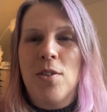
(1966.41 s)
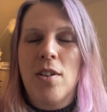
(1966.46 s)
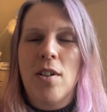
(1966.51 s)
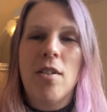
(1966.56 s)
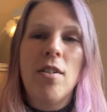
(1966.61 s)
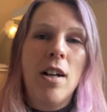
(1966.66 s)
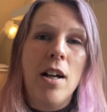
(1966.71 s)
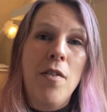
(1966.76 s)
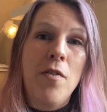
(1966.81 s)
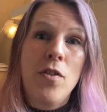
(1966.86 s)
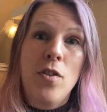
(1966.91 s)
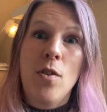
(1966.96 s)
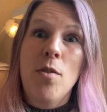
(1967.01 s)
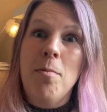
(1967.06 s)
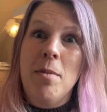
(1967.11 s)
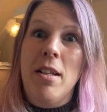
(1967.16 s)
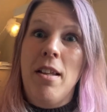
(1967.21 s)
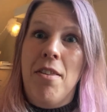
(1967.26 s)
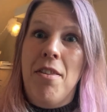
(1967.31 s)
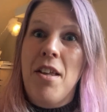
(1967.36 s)
Oh, I have so
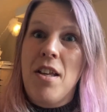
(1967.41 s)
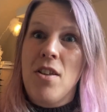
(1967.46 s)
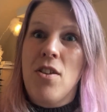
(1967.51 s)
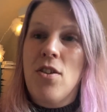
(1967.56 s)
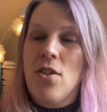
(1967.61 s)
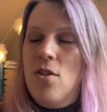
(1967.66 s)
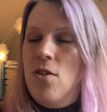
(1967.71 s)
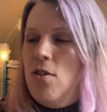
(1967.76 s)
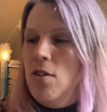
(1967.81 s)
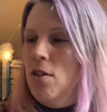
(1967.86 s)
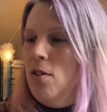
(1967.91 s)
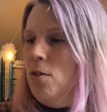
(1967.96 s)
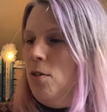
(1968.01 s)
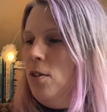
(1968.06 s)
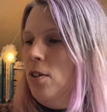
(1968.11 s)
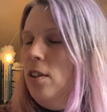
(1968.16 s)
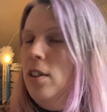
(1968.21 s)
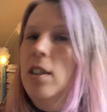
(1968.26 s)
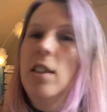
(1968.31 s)
many things to do.